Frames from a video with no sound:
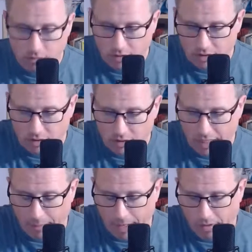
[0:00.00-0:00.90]
snap
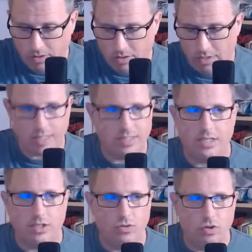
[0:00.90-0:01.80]
powers. He doesn't
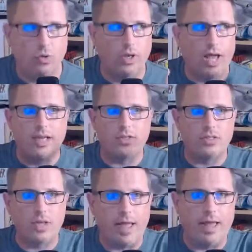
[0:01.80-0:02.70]
utilize
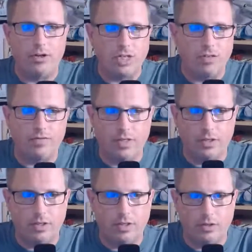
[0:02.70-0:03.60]
some energy
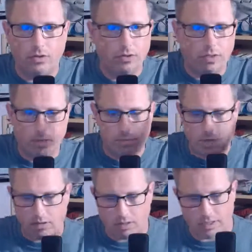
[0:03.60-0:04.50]
field and a
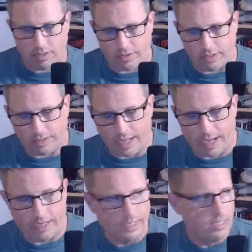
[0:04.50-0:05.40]
mirror or anything like that.
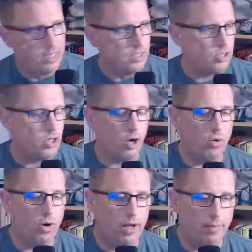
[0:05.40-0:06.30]

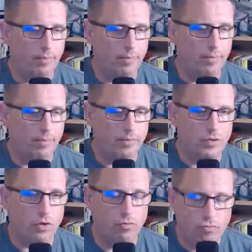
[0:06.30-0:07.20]
So
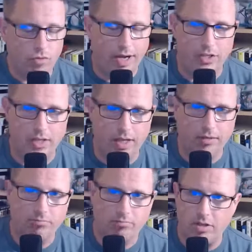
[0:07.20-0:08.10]
I just think
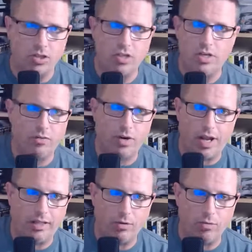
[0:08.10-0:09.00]
it's just a different
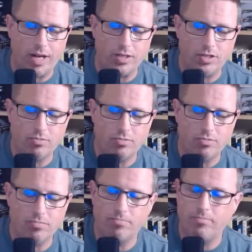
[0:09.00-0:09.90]
alien race
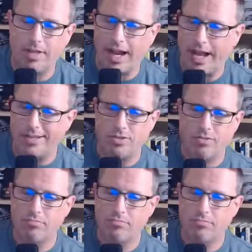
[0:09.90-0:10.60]
that has